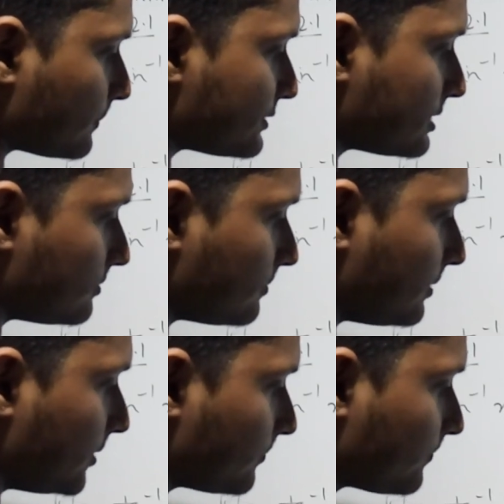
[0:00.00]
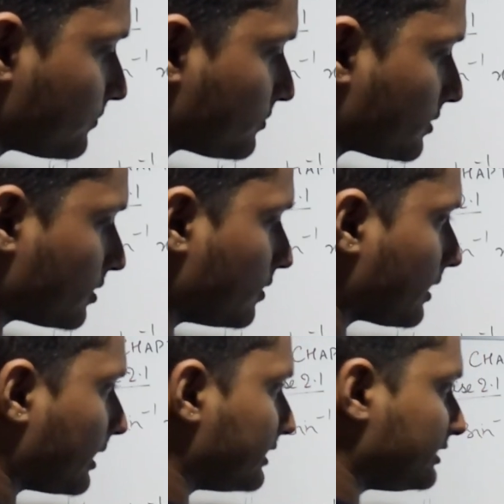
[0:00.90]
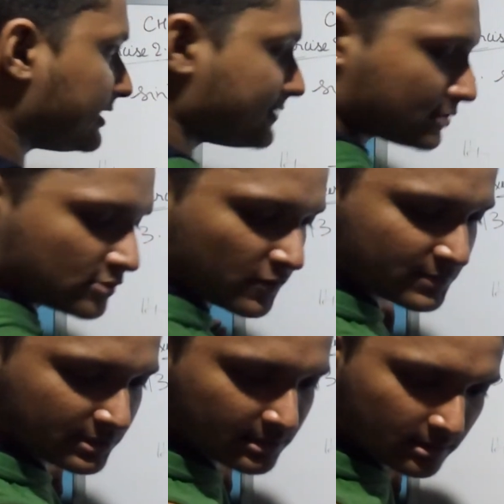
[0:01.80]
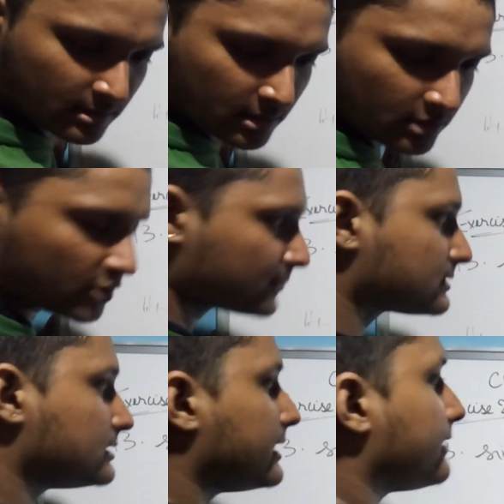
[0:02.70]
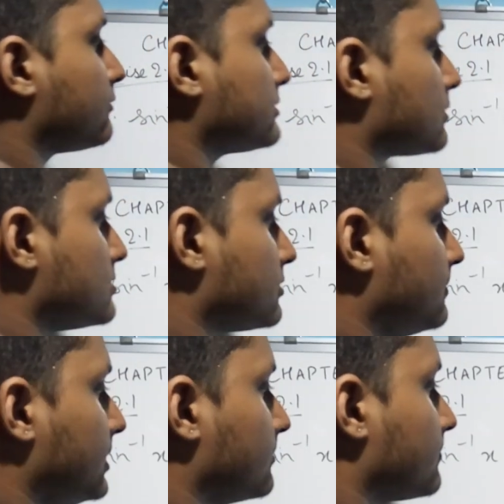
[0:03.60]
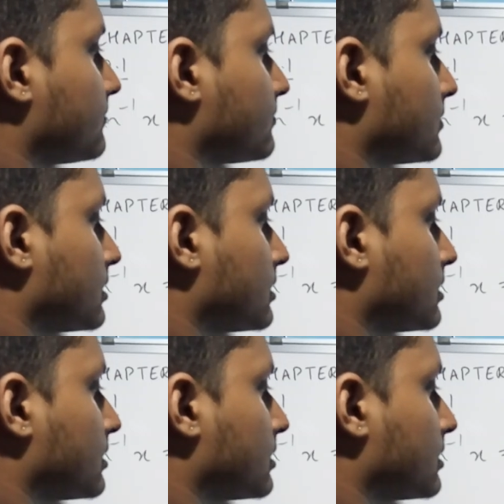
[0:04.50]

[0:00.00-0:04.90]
Option B. Okay, I didn't tell which was option here. The option there was also B.